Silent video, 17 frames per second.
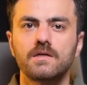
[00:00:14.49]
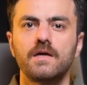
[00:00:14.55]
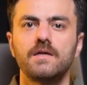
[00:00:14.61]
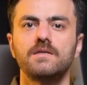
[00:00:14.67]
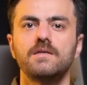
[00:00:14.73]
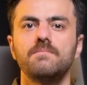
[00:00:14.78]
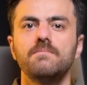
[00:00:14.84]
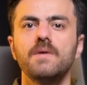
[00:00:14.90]

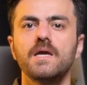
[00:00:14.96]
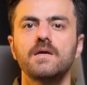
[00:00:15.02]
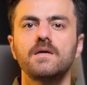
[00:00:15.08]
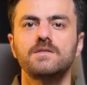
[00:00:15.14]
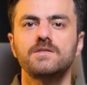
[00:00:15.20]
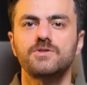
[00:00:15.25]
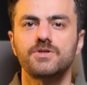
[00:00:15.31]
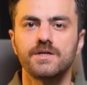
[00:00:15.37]
and
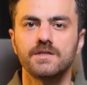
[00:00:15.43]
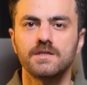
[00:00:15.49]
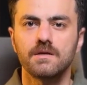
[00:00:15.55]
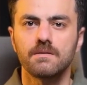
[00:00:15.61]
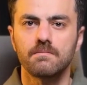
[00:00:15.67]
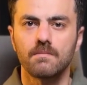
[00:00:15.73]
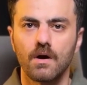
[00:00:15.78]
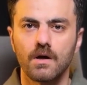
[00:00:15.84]
make
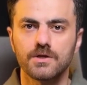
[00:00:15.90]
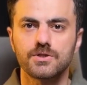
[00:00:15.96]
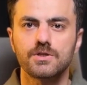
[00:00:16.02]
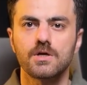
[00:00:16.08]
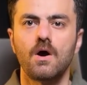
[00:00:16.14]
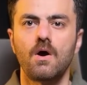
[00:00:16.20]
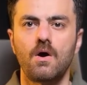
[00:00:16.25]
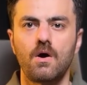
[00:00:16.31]
trading much
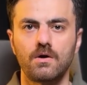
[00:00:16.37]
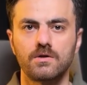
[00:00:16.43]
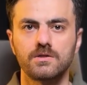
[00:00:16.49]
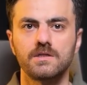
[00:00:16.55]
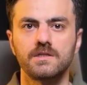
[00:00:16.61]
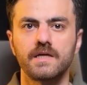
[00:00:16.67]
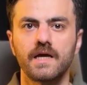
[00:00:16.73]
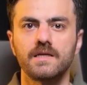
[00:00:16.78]

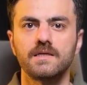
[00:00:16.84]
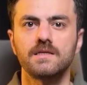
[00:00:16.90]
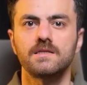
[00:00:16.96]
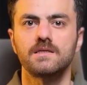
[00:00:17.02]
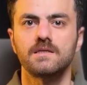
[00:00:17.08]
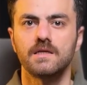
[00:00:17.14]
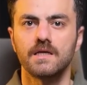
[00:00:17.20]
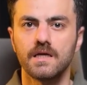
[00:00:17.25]
harder than
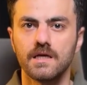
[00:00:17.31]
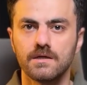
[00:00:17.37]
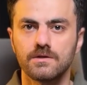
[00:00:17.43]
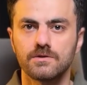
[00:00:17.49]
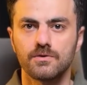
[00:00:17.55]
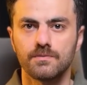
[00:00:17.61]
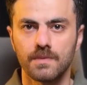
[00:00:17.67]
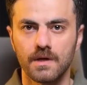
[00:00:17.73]
it needs
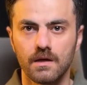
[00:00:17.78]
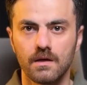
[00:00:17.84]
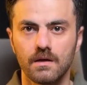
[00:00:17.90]
to be.